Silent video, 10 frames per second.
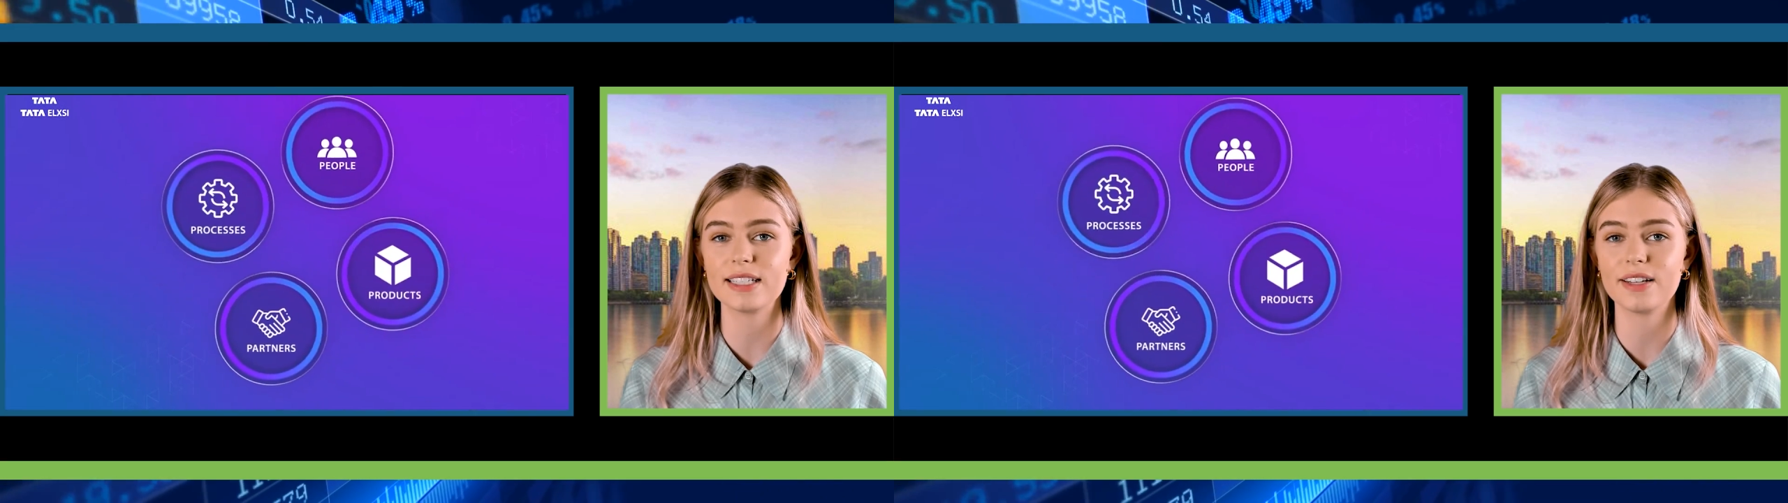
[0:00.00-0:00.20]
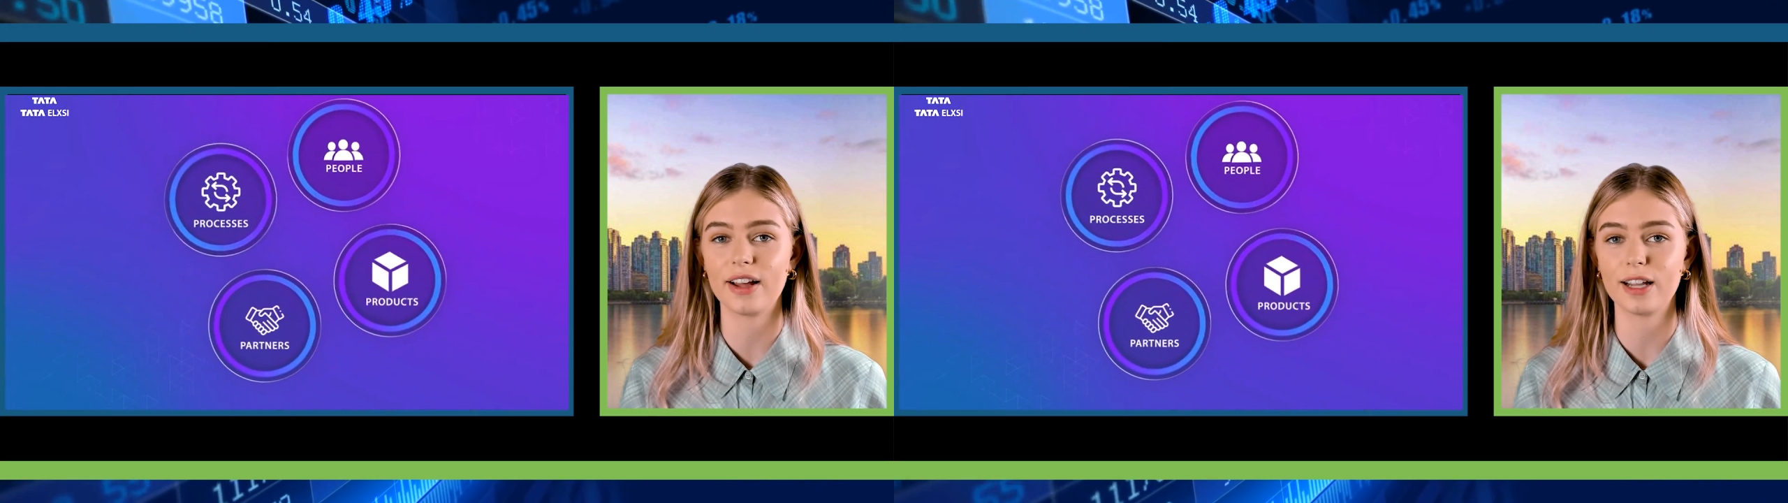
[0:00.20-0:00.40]

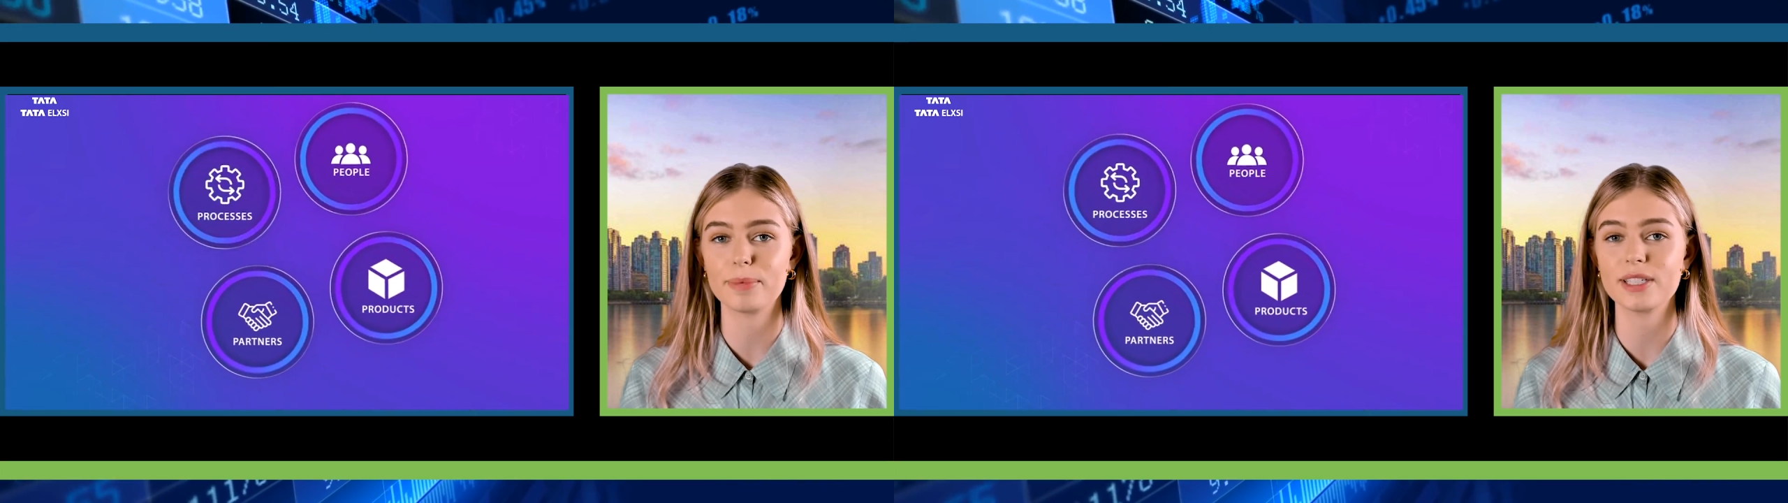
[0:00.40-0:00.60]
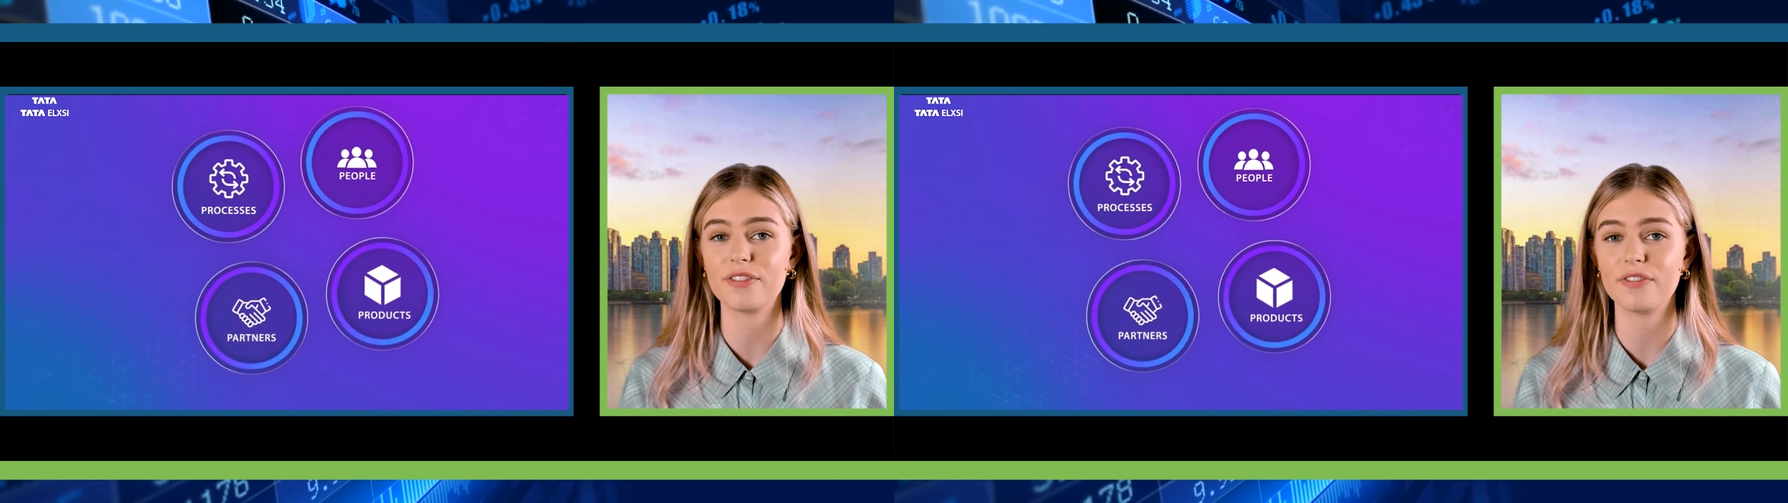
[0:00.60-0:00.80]

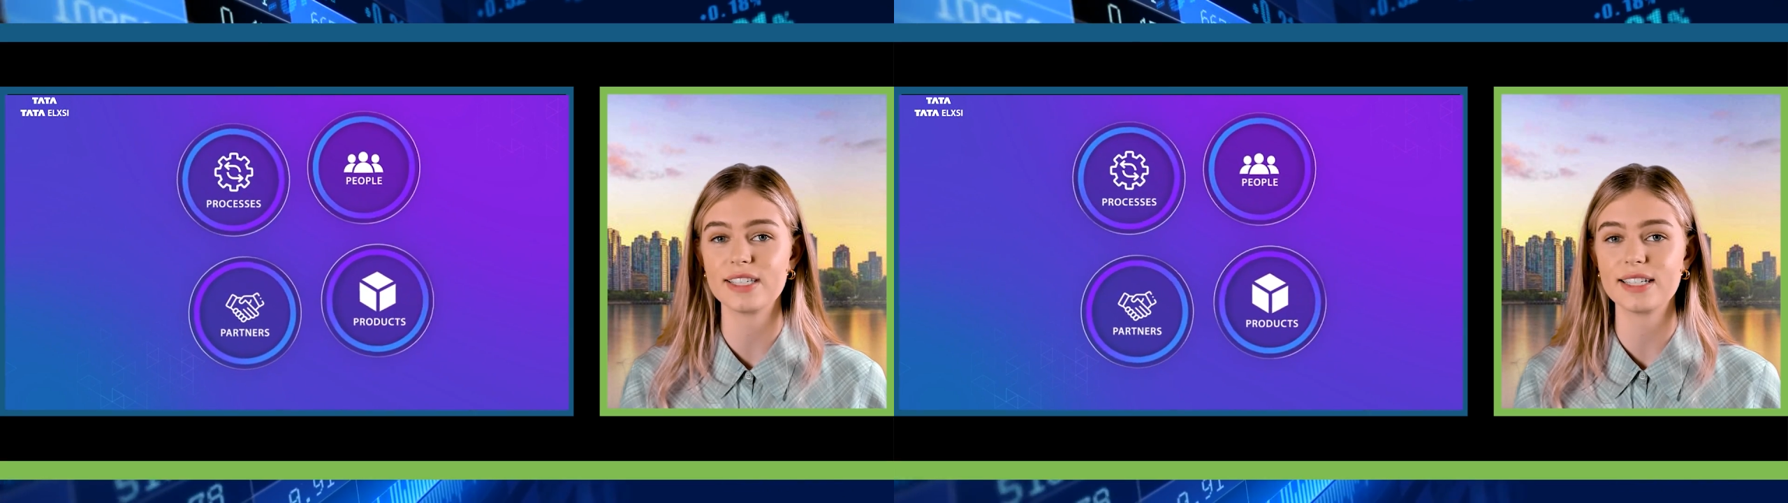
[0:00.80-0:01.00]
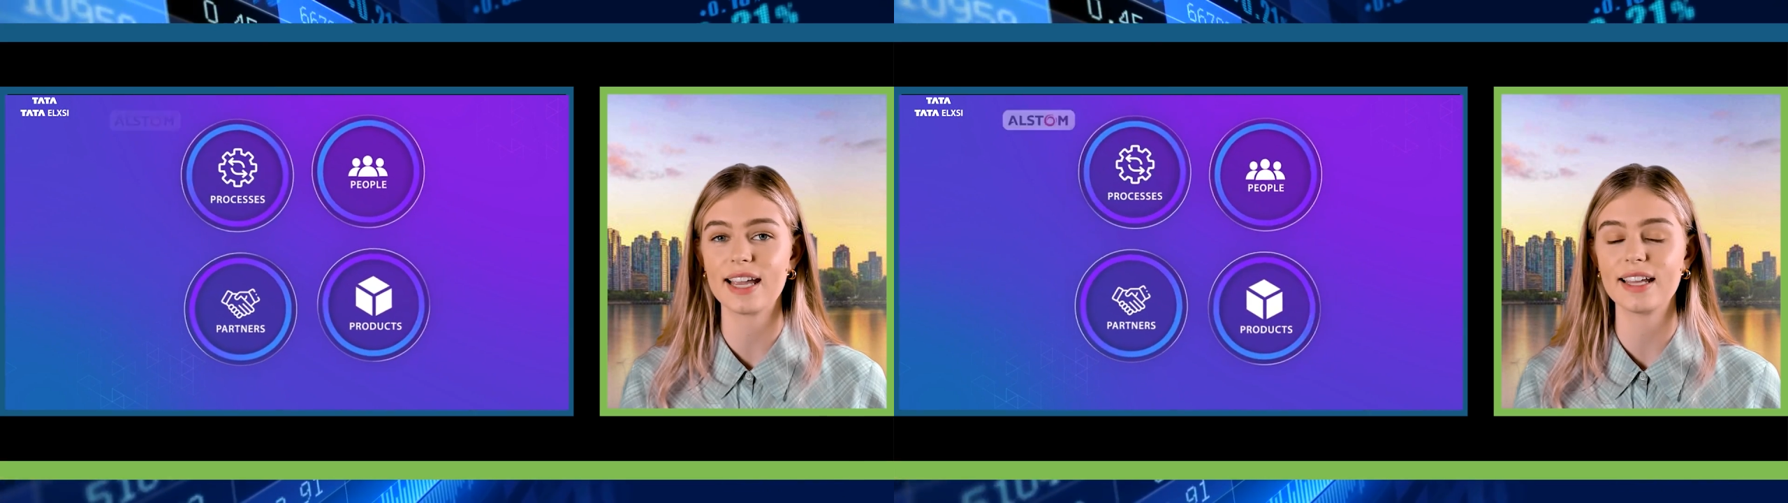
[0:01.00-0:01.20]
develop
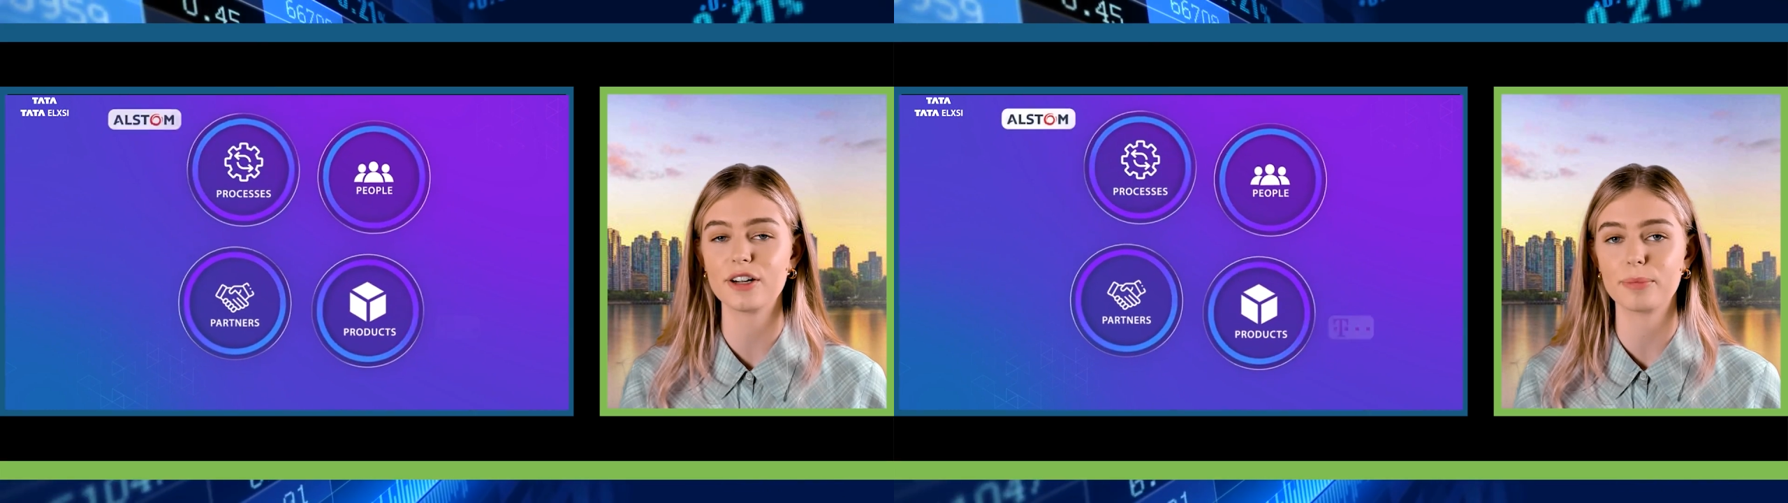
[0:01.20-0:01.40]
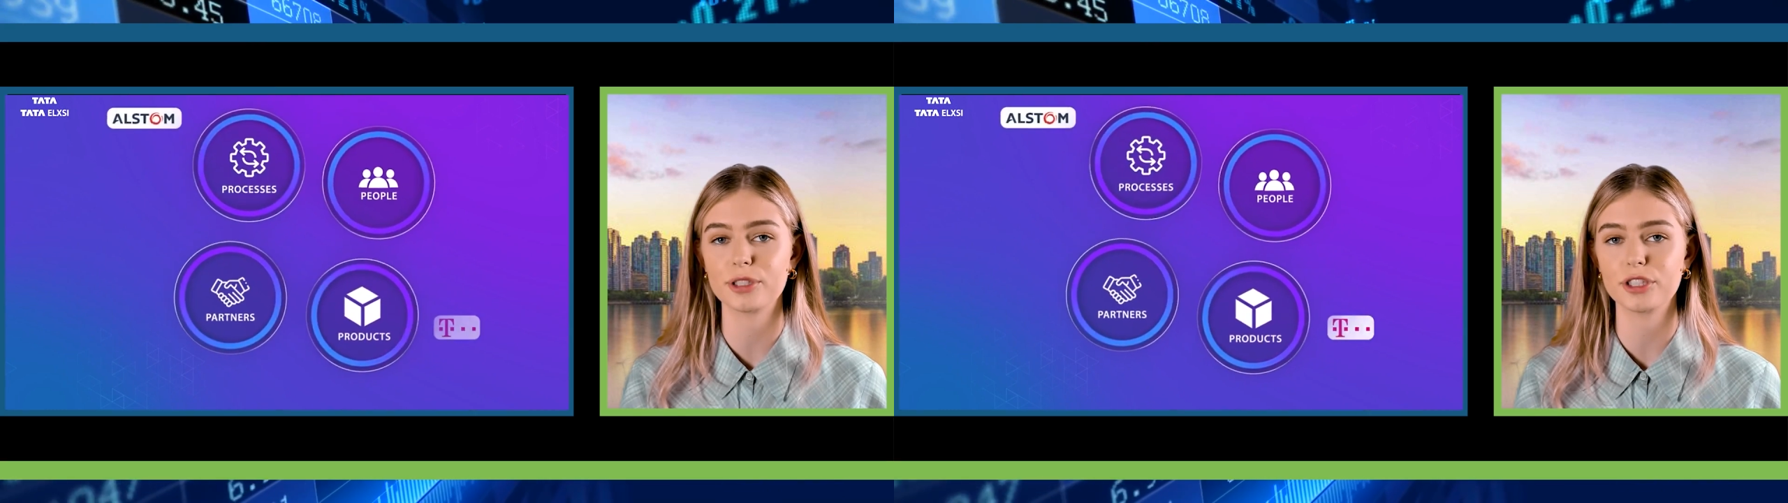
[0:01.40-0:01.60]

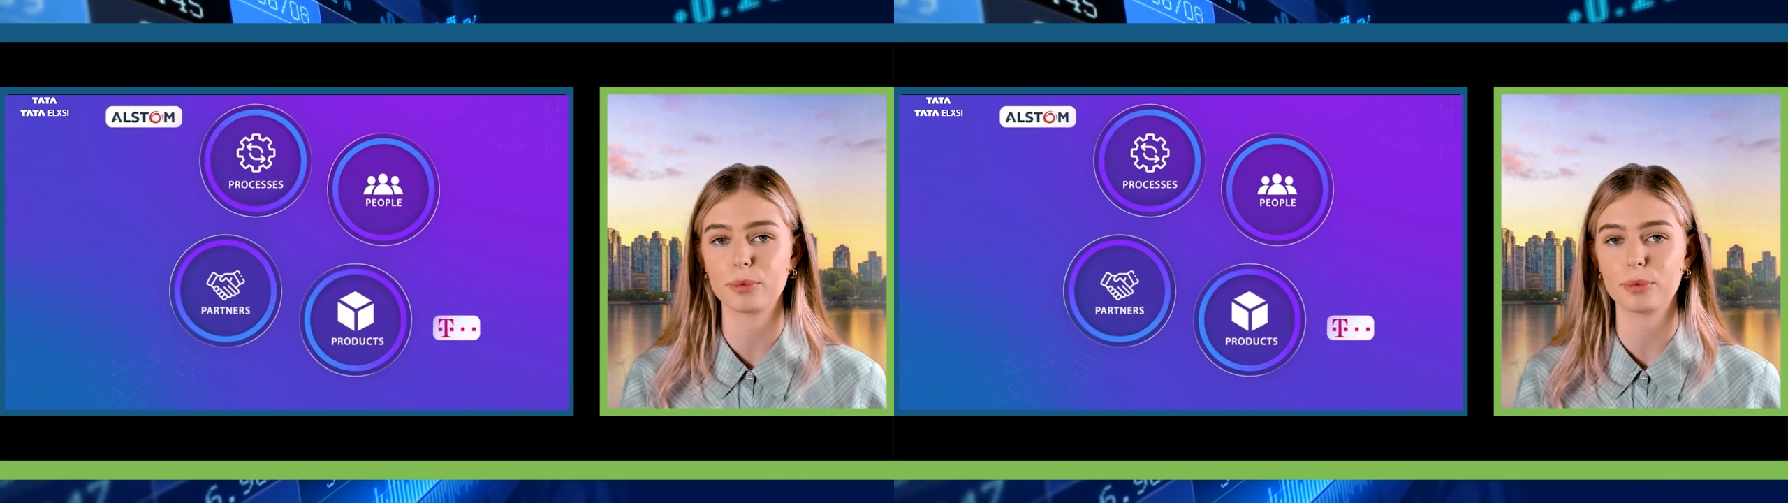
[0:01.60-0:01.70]
sophisticated commercial